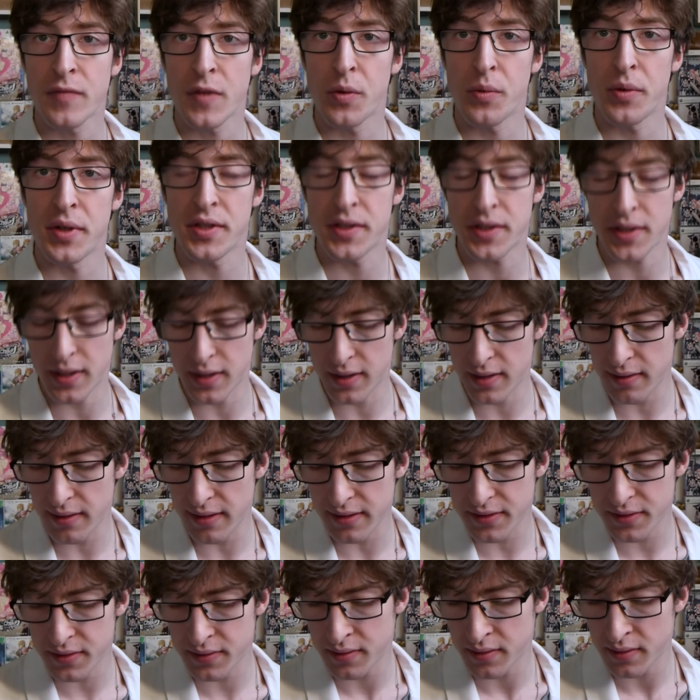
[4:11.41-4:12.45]
which
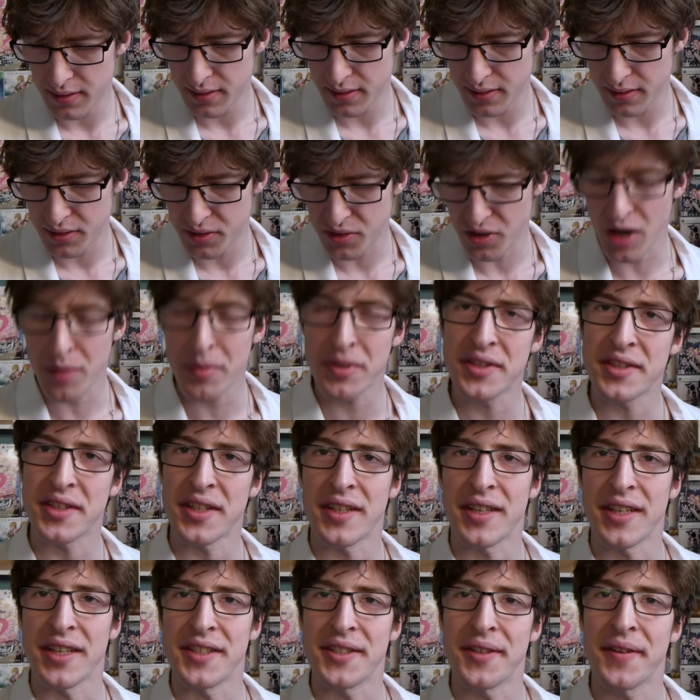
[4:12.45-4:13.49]
that's drama
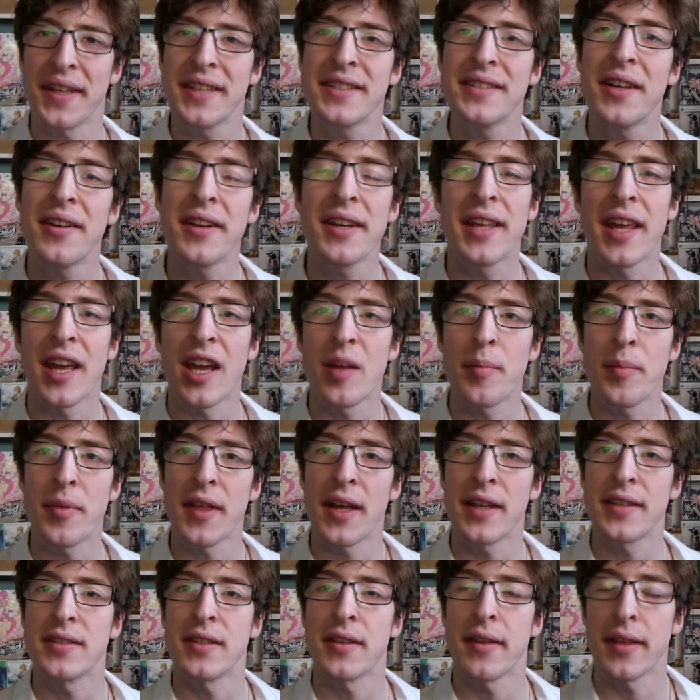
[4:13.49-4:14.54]
CD. So that's not a game, but
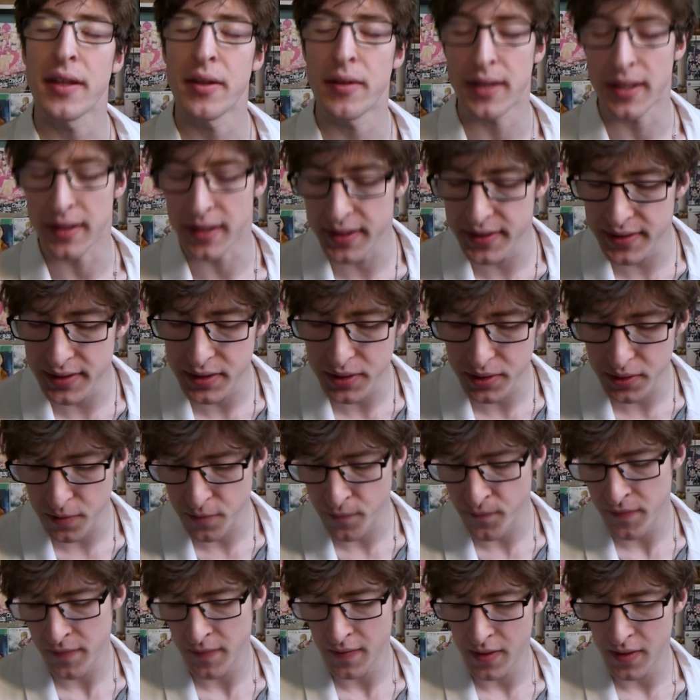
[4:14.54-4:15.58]
that's a thing you can listen to,